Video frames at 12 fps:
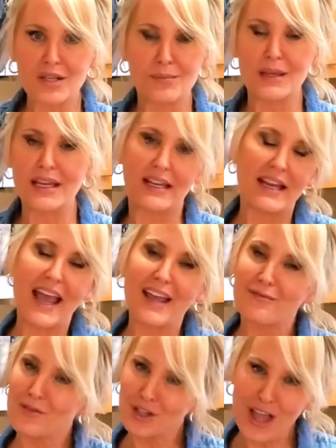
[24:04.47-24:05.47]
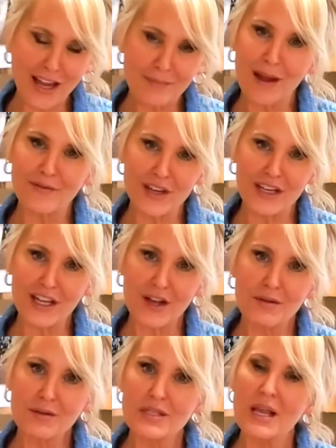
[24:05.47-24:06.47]
to me. Hey, if you like my
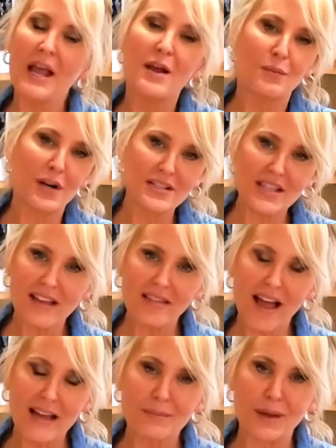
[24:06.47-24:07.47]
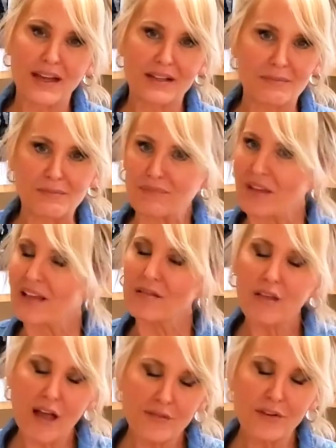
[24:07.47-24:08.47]
videos, press that like button. I
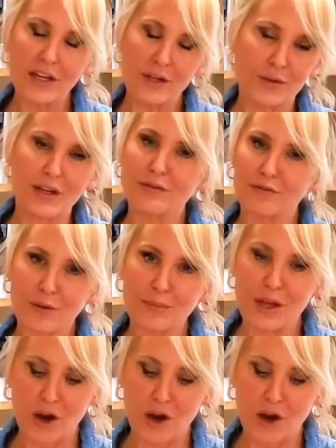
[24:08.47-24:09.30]
love hearing from